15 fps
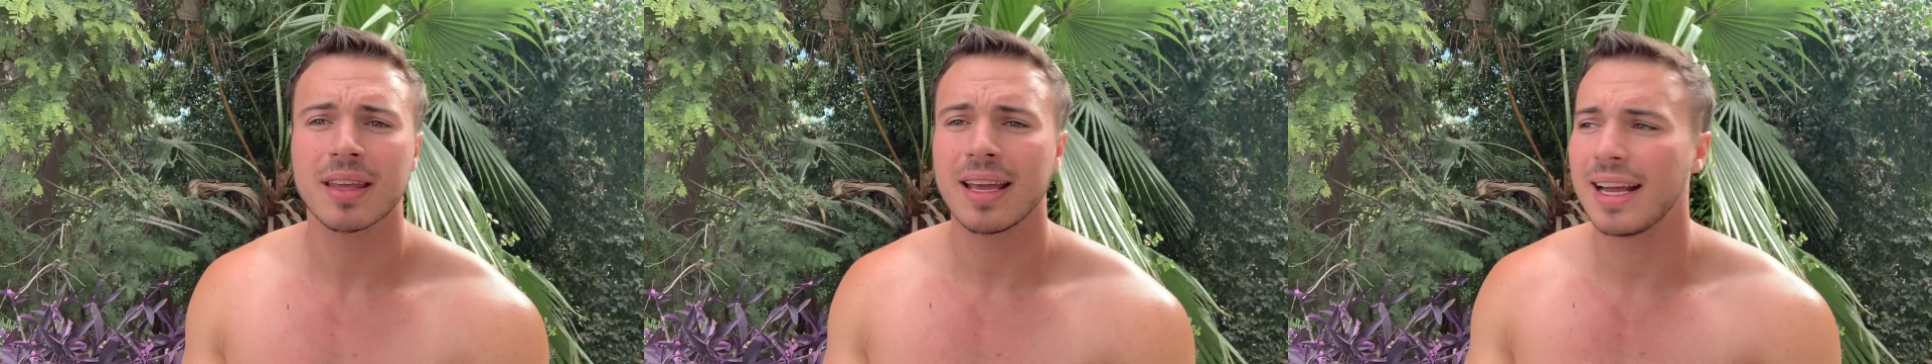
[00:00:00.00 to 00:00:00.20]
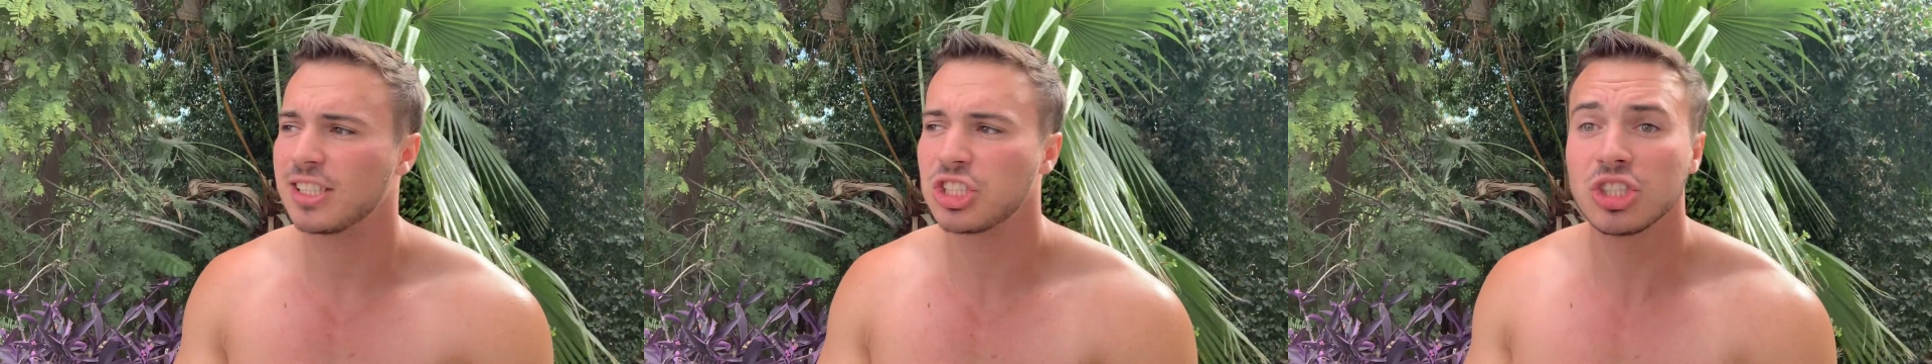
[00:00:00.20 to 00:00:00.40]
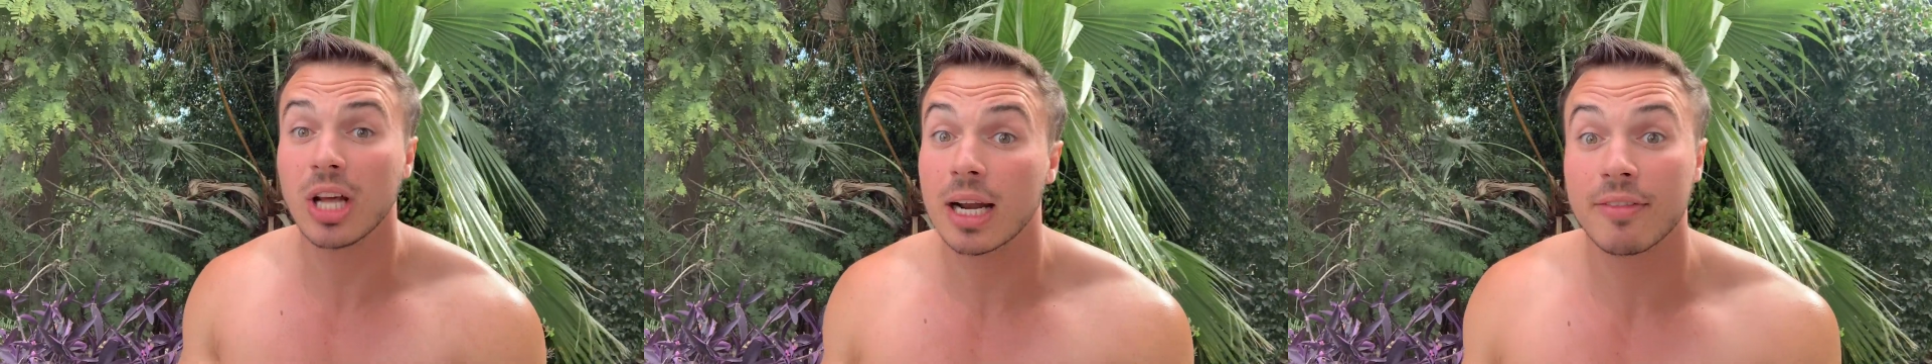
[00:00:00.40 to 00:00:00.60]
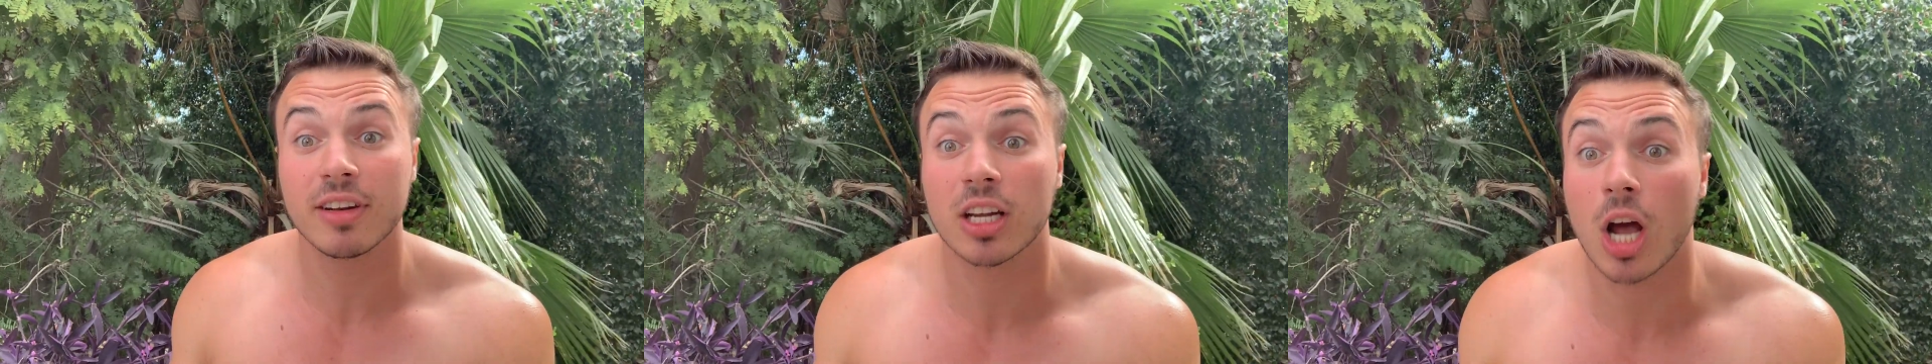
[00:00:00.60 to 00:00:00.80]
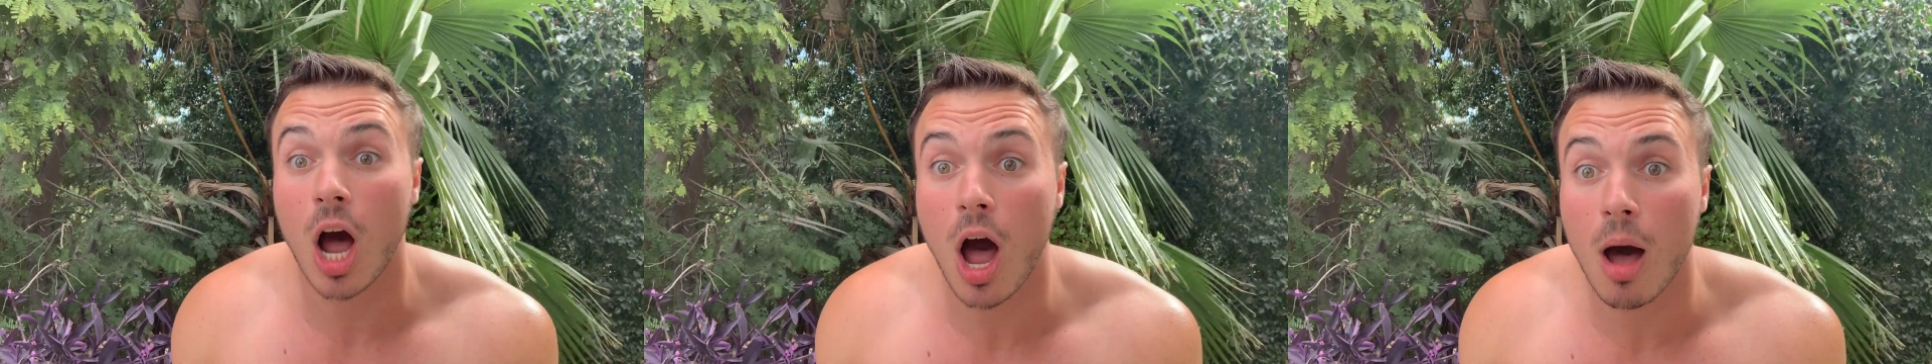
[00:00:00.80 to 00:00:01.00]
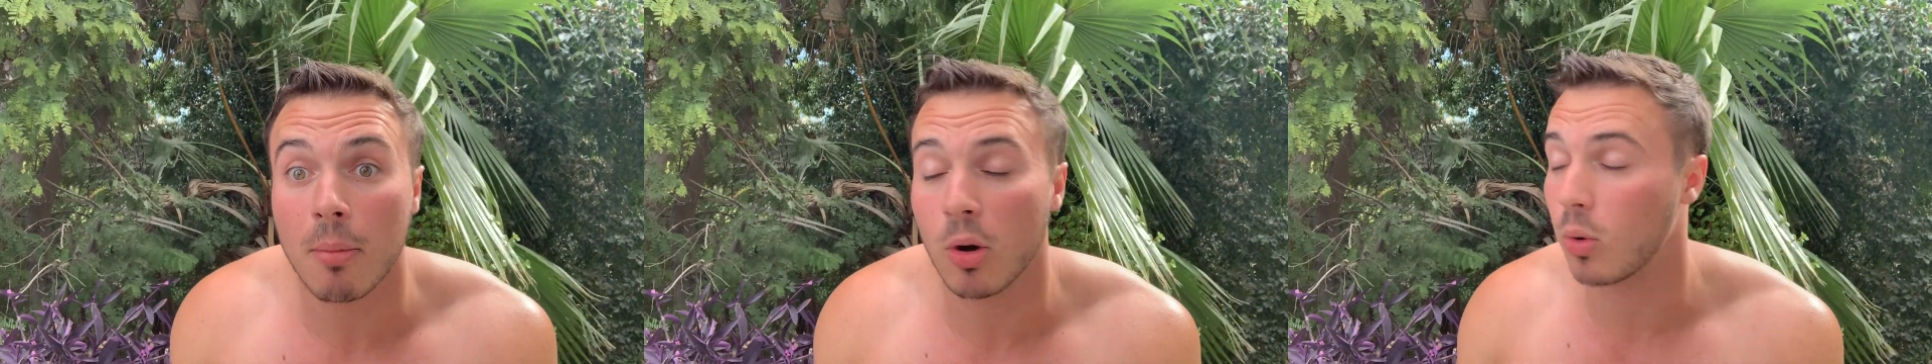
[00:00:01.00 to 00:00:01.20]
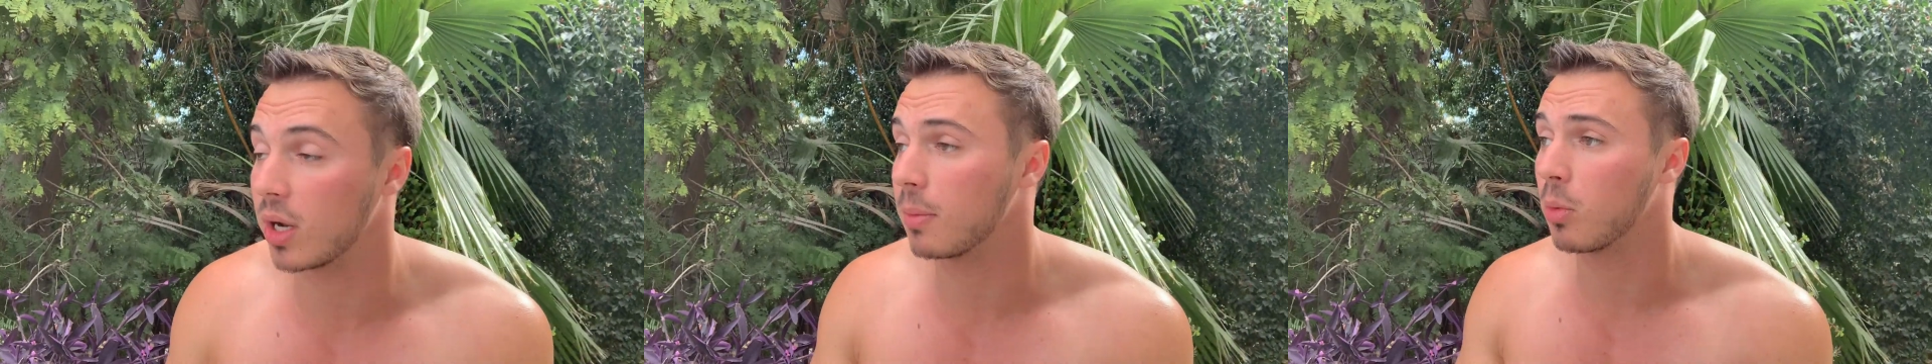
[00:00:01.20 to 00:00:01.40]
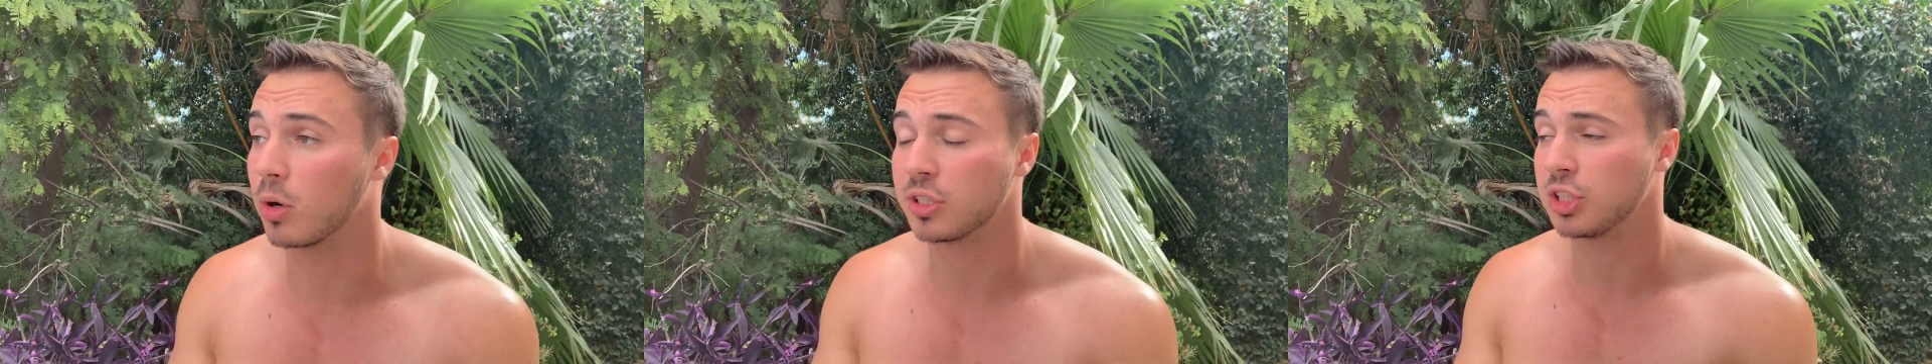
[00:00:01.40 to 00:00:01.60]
and she's not even in Cabo anymore.